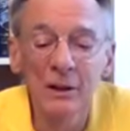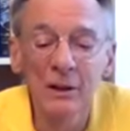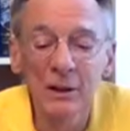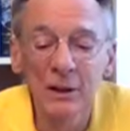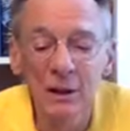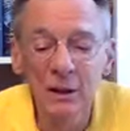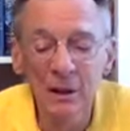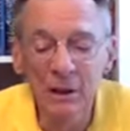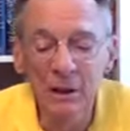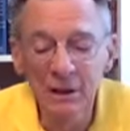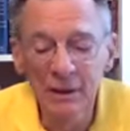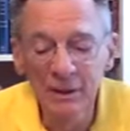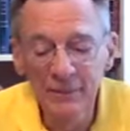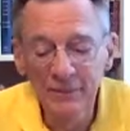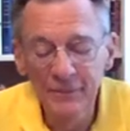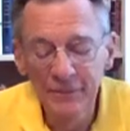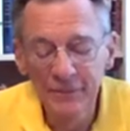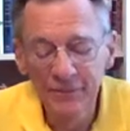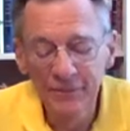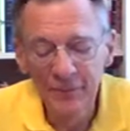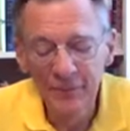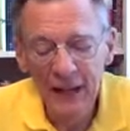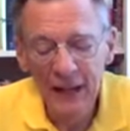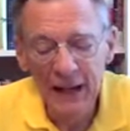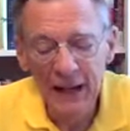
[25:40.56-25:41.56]
uh
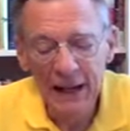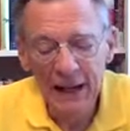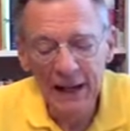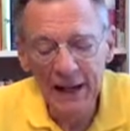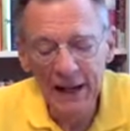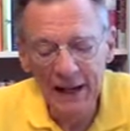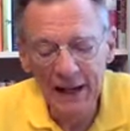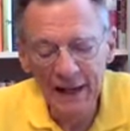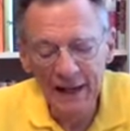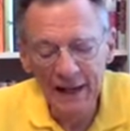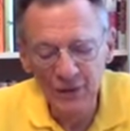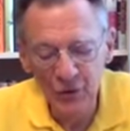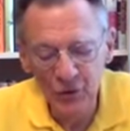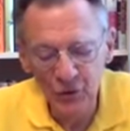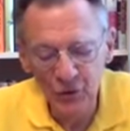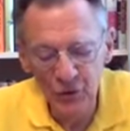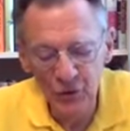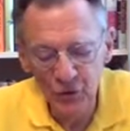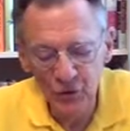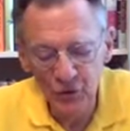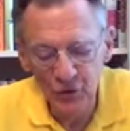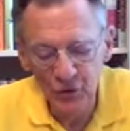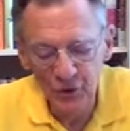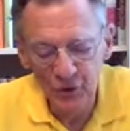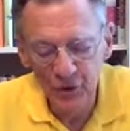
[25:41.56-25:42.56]
tell me i, what, I just
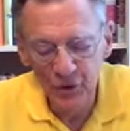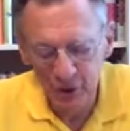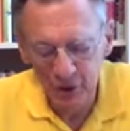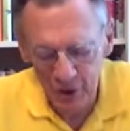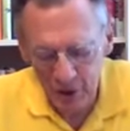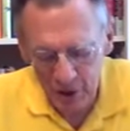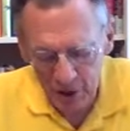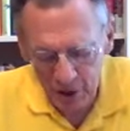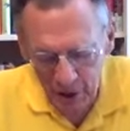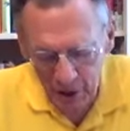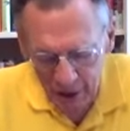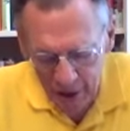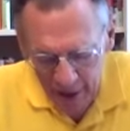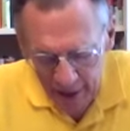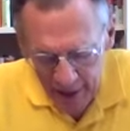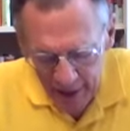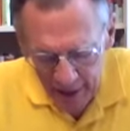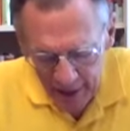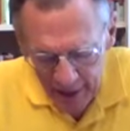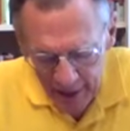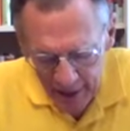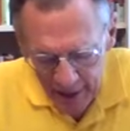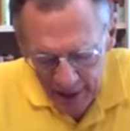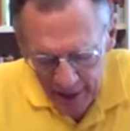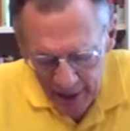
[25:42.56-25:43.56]

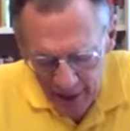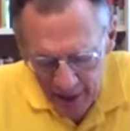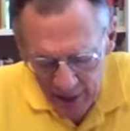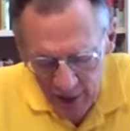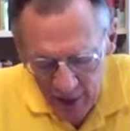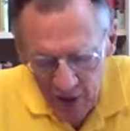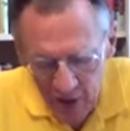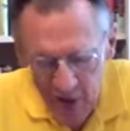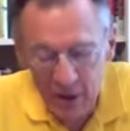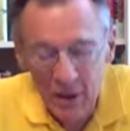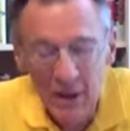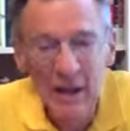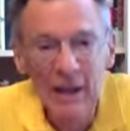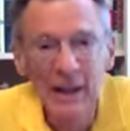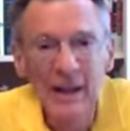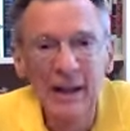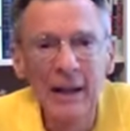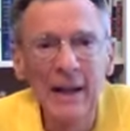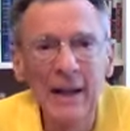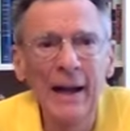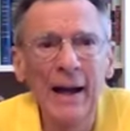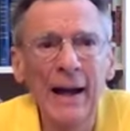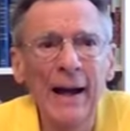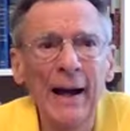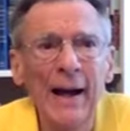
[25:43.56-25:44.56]
i uh
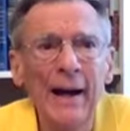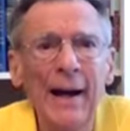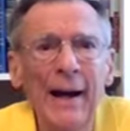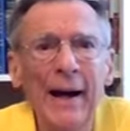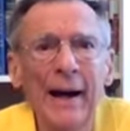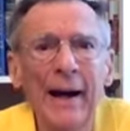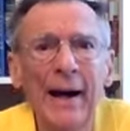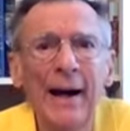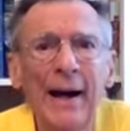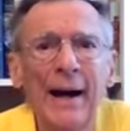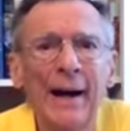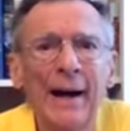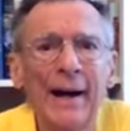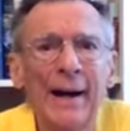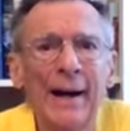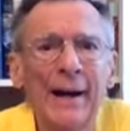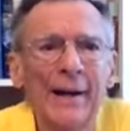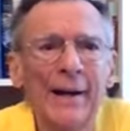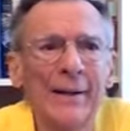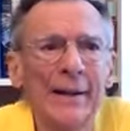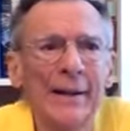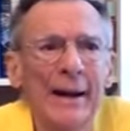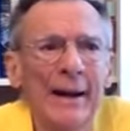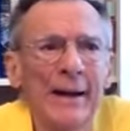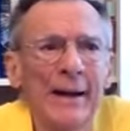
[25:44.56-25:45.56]

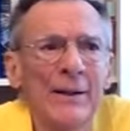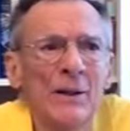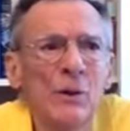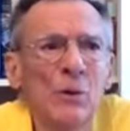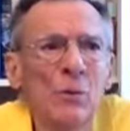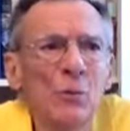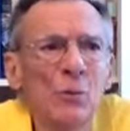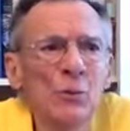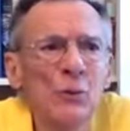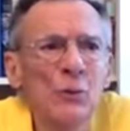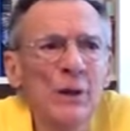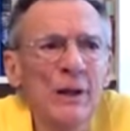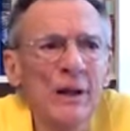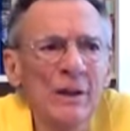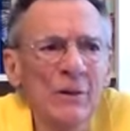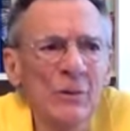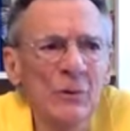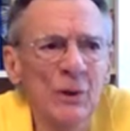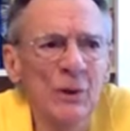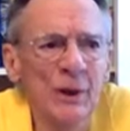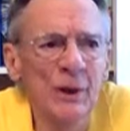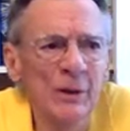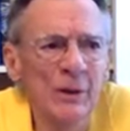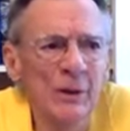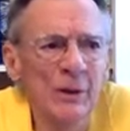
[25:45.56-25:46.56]
i i don't think
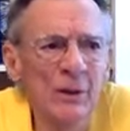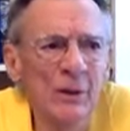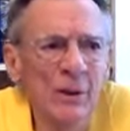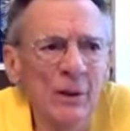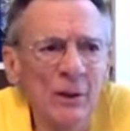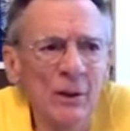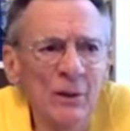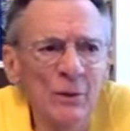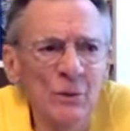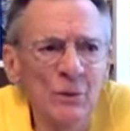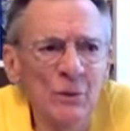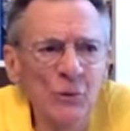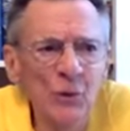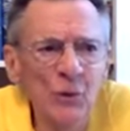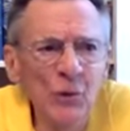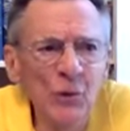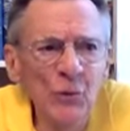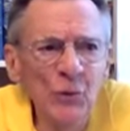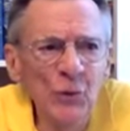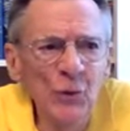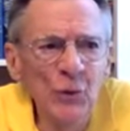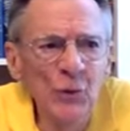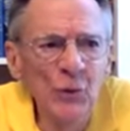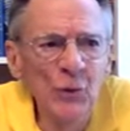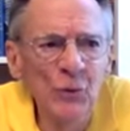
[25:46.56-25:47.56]
that uh,
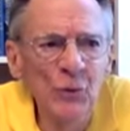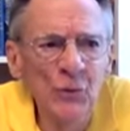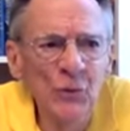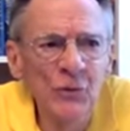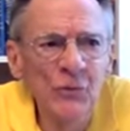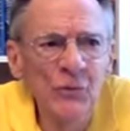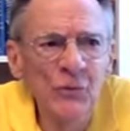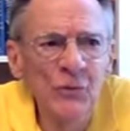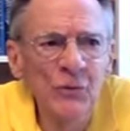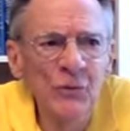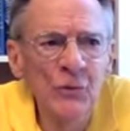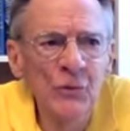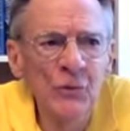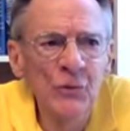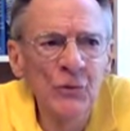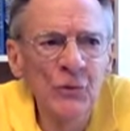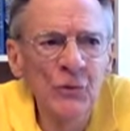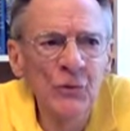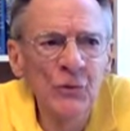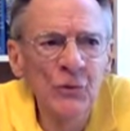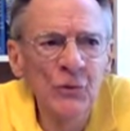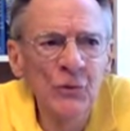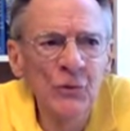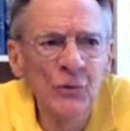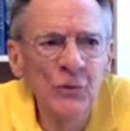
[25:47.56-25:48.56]
jesus is
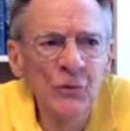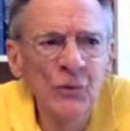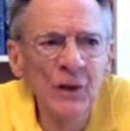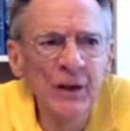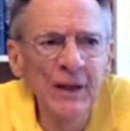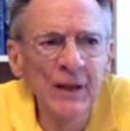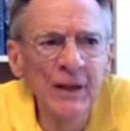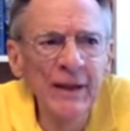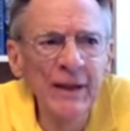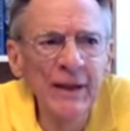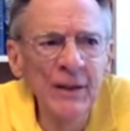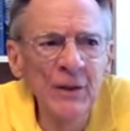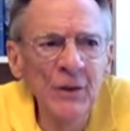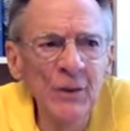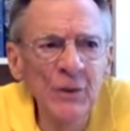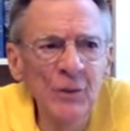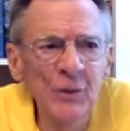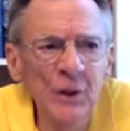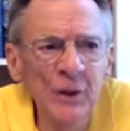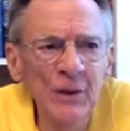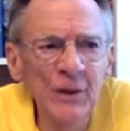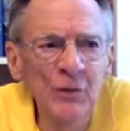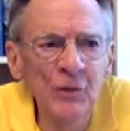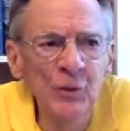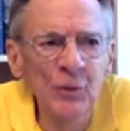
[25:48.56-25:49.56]
saying
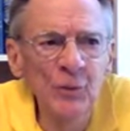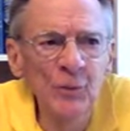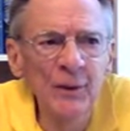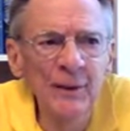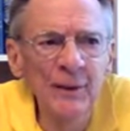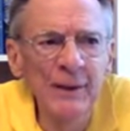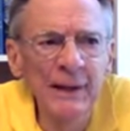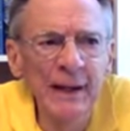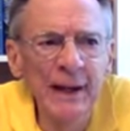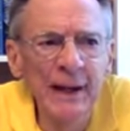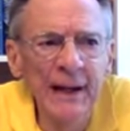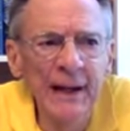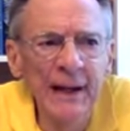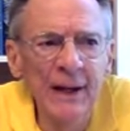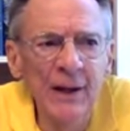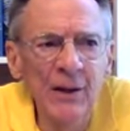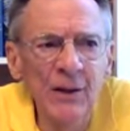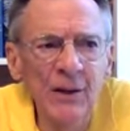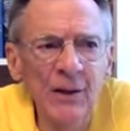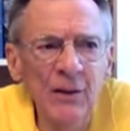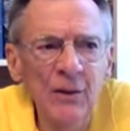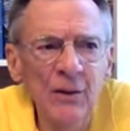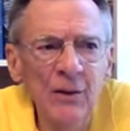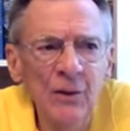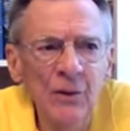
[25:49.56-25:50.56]
anything to me
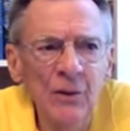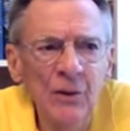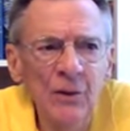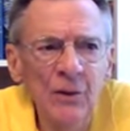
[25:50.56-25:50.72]
now